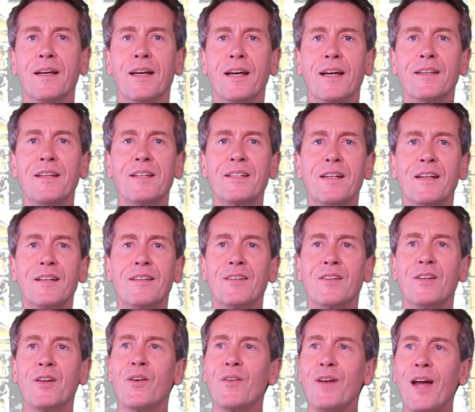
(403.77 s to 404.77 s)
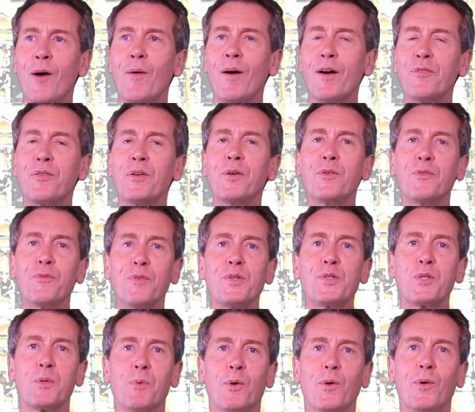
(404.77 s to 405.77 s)
and they said, now I feel
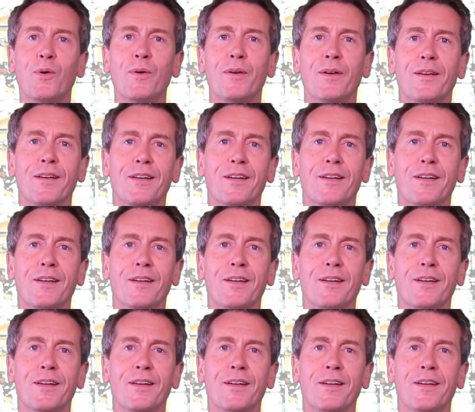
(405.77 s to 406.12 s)
invincible,